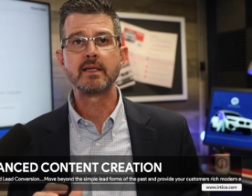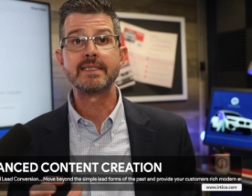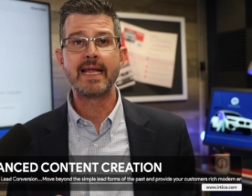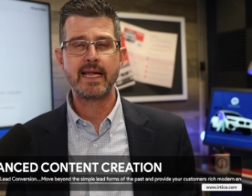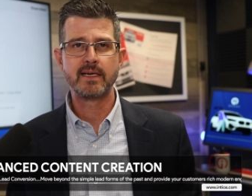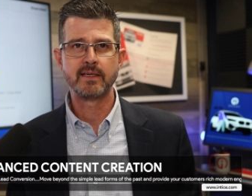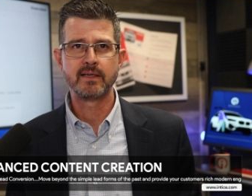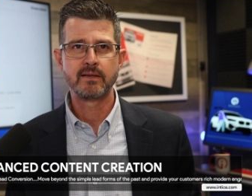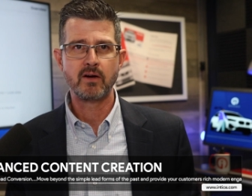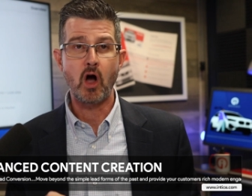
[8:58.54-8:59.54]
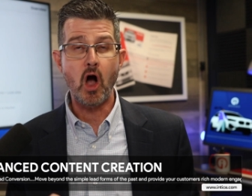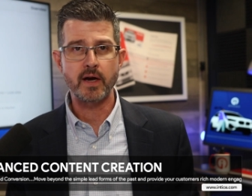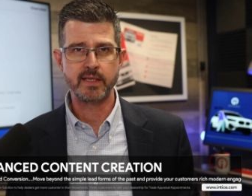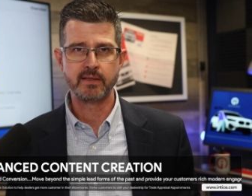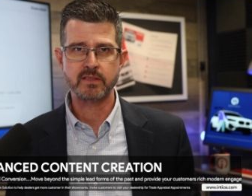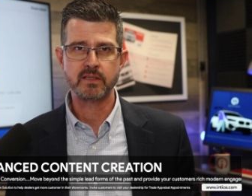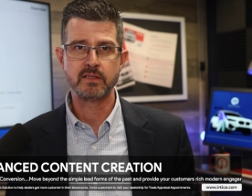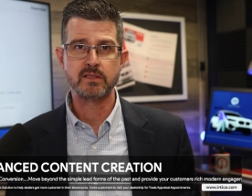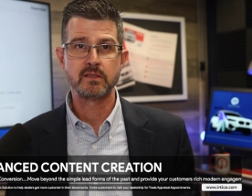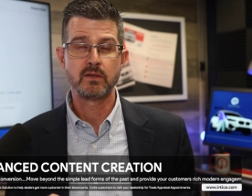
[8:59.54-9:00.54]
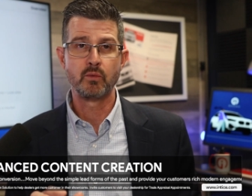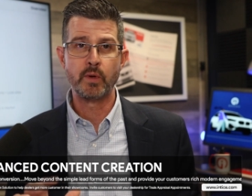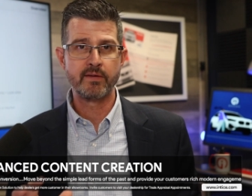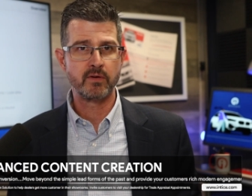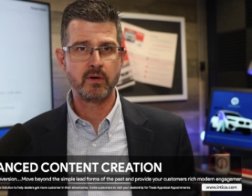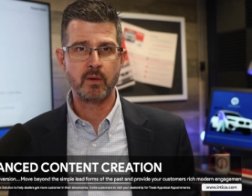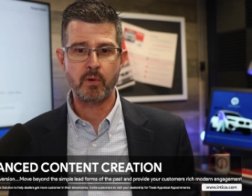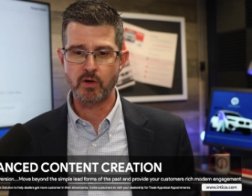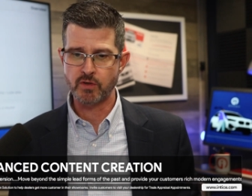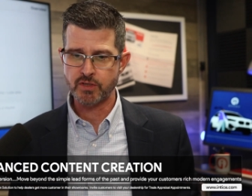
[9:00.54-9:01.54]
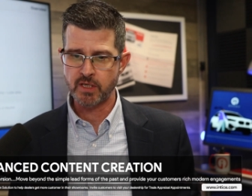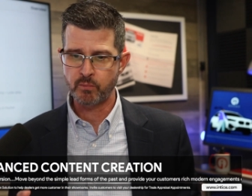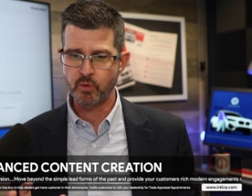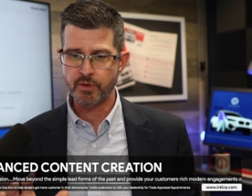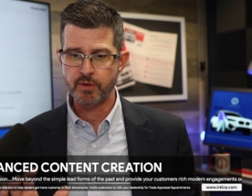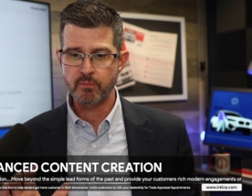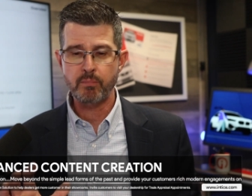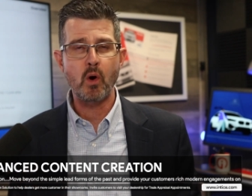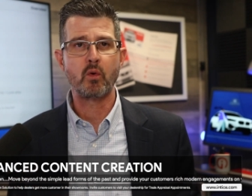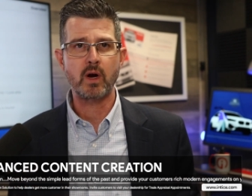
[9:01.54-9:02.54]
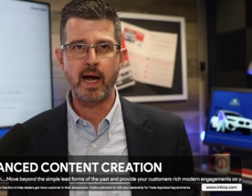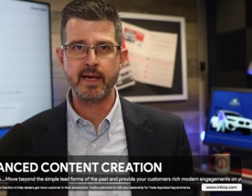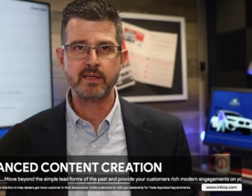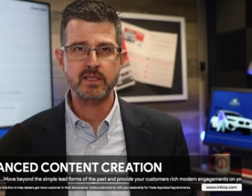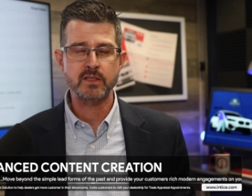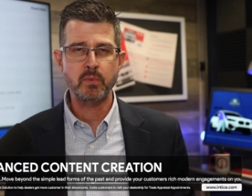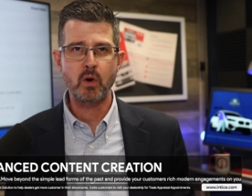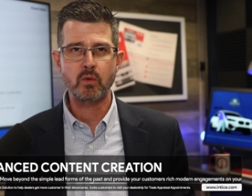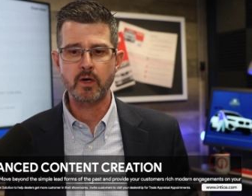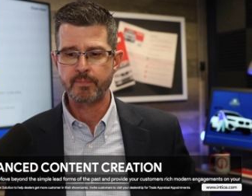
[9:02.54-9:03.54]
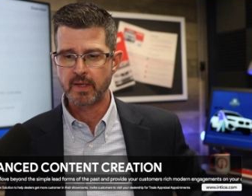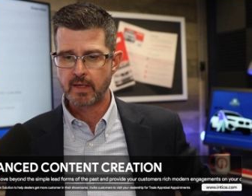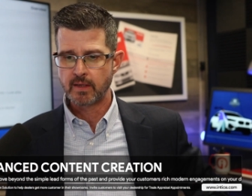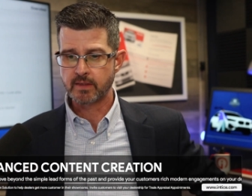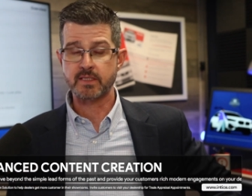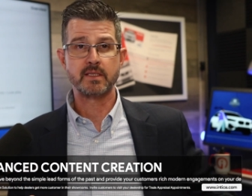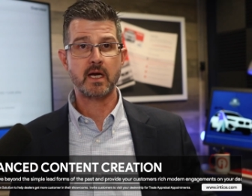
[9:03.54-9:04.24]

data audiences. We have a partnership with Polk, IHS Polk. This is the